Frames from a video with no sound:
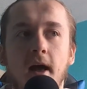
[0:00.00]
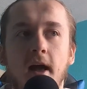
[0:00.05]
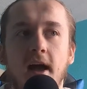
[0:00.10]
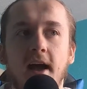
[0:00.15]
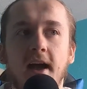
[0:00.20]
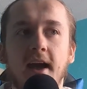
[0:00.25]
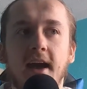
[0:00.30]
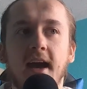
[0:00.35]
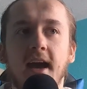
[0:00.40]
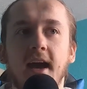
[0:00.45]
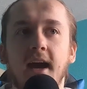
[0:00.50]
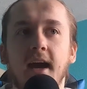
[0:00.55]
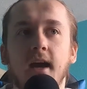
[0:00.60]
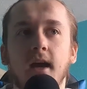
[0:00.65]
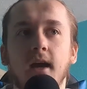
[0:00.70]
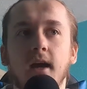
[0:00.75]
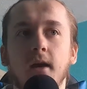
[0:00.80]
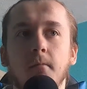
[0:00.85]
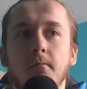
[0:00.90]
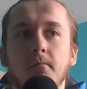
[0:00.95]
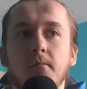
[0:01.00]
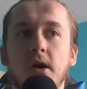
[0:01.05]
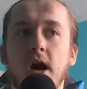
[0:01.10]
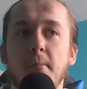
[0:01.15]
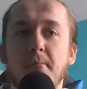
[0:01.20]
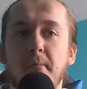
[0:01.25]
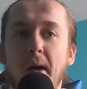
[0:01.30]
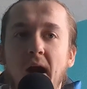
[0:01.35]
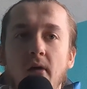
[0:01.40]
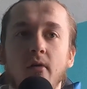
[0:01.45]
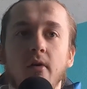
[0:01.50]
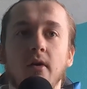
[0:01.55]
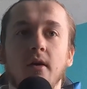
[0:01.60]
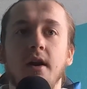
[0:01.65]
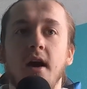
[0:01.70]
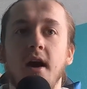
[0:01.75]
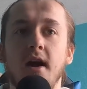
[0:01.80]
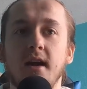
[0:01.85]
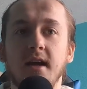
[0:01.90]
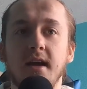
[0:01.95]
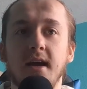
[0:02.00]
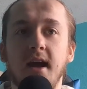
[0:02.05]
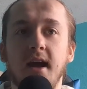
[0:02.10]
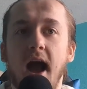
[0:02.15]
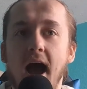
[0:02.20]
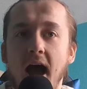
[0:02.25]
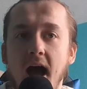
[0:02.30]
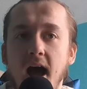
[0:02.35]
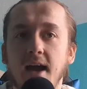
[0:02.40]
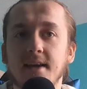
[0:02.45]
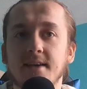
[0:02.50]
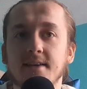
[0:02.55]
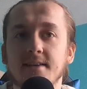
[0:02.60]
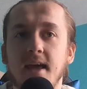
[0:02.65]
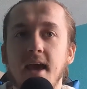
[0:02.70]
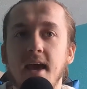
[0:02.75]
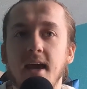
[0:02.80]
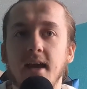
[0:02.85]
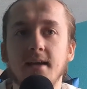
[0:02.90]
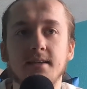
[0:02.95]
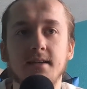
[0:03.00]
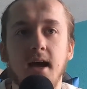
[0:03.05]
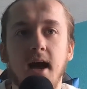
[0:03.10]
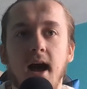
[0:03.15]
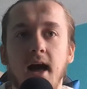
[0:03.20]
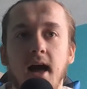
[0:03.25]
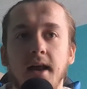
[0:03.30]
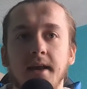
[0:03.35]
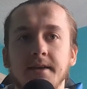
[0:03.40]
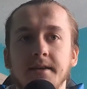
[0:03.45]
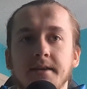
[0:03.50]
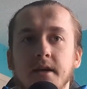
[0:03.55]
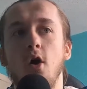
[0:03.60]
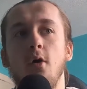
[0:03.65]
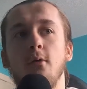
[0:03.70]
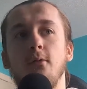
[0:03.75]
a apparently high stakes and